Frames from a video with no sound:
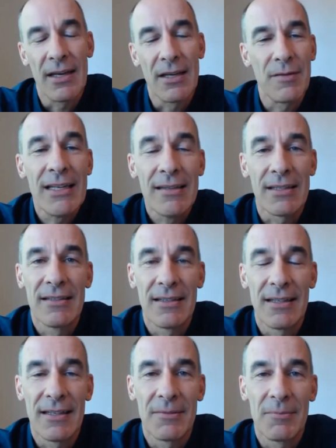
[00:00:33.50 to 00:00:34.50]
And if
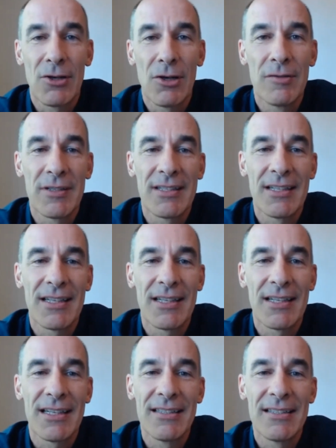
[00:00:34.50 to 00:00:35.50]
anything,
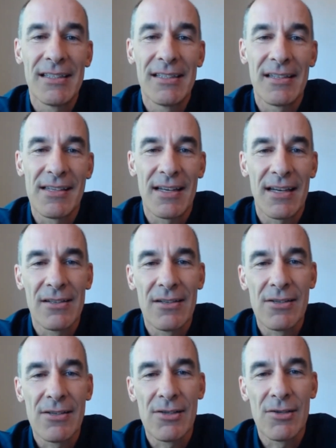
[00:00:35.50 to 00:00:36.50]

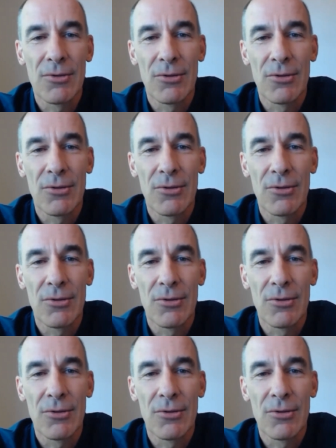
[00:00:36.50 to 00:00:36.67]
COVID-19 has